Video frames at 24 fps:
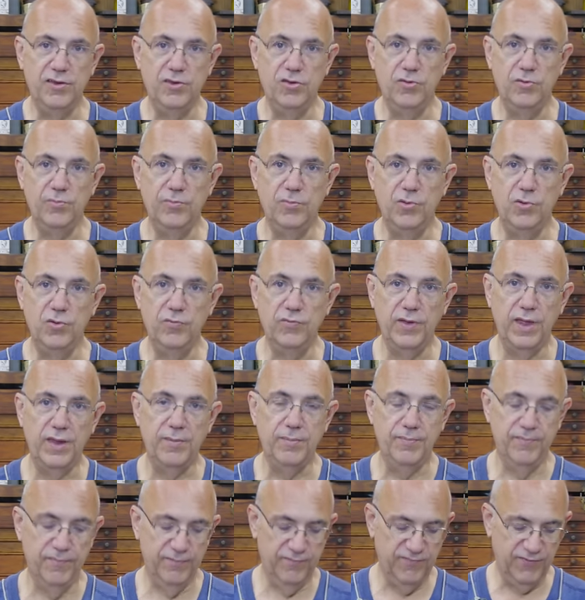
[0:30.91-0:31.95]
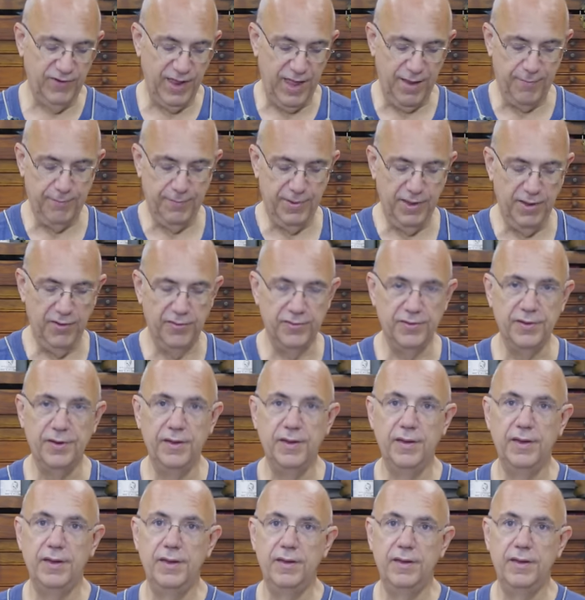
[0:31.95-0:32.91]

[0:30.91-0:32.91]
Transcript: and you move a flat belt